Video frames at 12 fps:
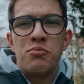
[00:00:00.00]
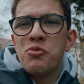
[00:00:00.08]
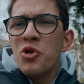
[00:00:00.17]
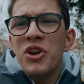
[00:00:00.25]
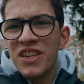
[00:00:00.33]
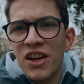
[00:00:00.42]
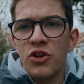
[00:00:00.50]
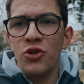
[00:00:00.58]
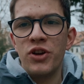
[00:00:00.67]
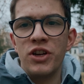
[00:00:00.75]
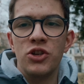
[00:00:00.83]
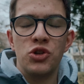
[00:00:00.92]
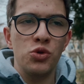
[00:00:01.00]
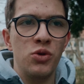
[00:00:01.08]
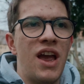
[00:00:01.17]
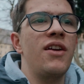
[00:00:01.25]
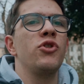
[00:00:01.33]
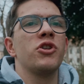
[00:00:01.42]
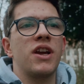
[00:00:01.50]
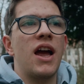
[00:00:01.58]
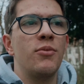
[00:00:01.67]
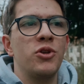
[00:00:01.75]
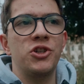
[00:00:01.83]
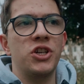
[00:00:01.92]
pretty annoying to have your
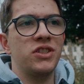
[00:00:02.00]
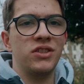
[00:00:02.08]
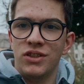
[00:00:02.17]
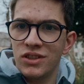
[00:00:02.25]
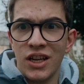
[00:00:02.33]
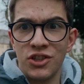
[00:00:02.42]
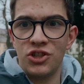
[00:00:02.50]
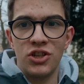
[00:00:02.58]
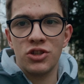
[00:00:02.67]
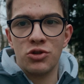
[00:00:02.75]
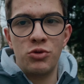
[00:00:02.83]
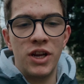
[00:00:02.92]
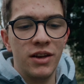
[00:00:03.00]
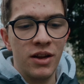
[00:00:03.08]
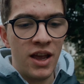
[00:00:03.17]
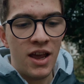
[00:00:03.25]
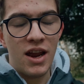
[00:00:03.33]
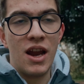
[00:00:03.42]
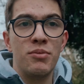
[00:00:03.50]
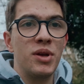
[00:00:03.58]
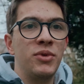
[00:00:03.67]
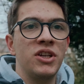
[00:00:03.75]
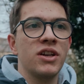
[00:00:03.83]
camera just touch the screen and maybe the